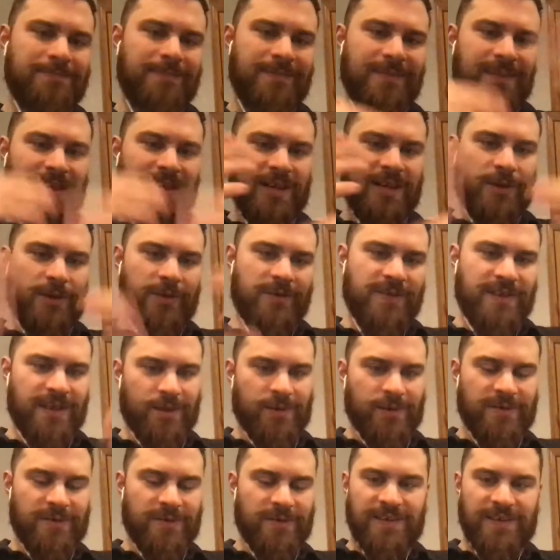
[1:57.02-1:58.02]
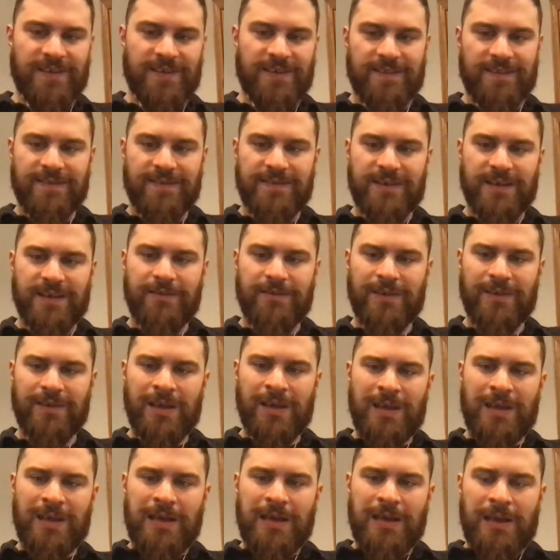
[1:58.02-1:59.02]
idiosyncrasies and stuff.
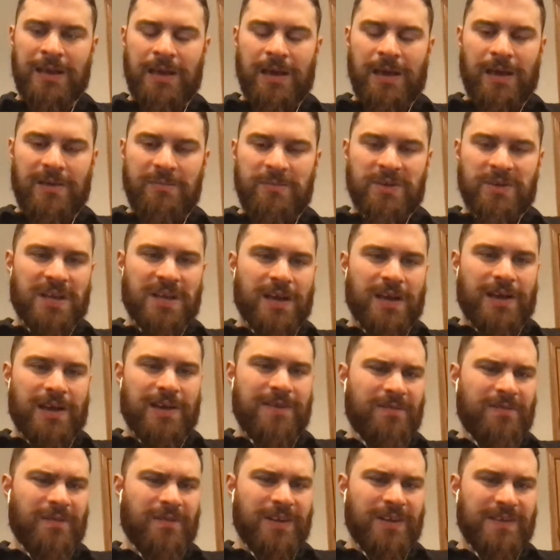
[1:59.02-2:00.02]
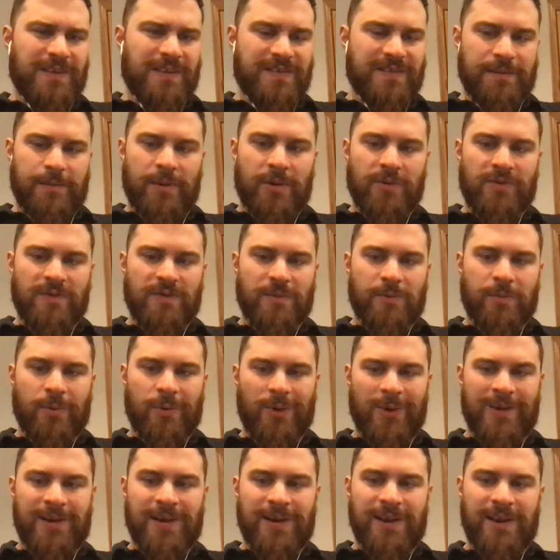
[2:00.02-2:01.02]
But conflict is the most
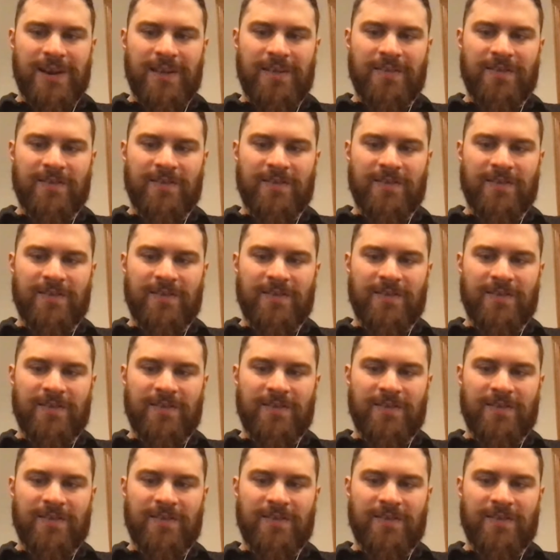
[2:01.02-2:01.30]
important, and it's